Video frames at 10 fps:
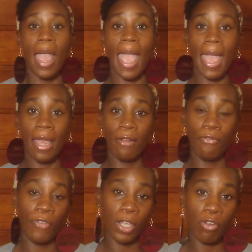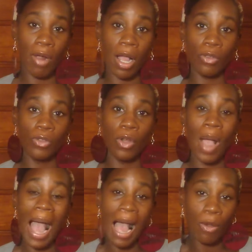and figure out, you know,
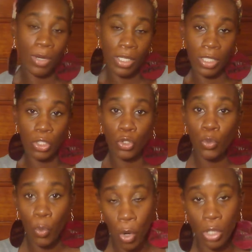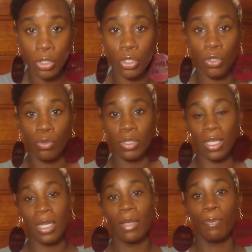how it is that you want to use
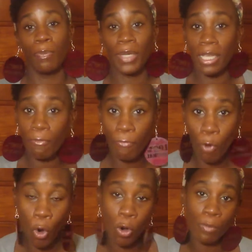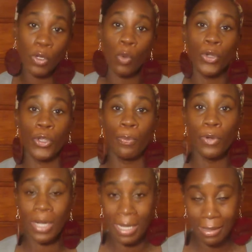it. Be informed, know what you're
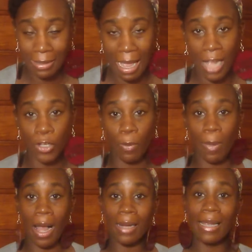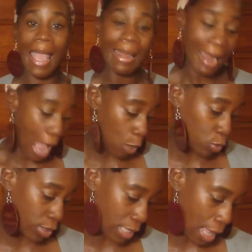putting inside your body and
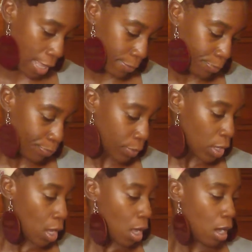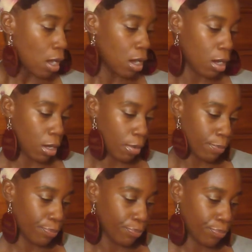outside.
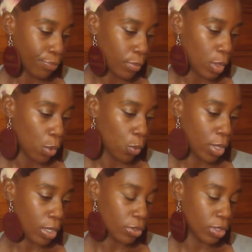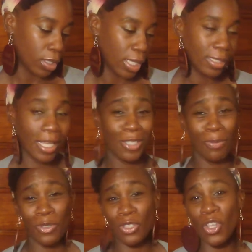Um, what else did they say?
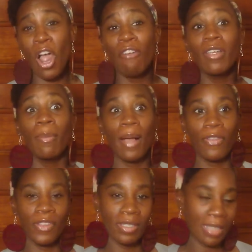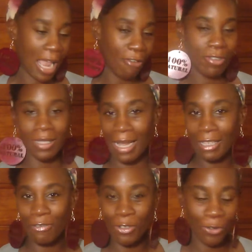Sorry about the sirens. I
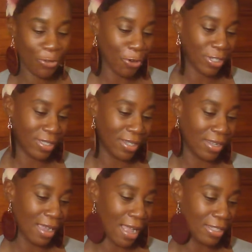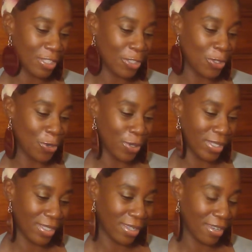live in New York City, guys. It's
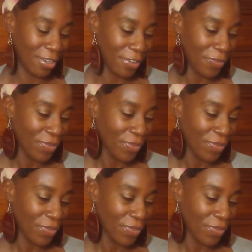noisy here.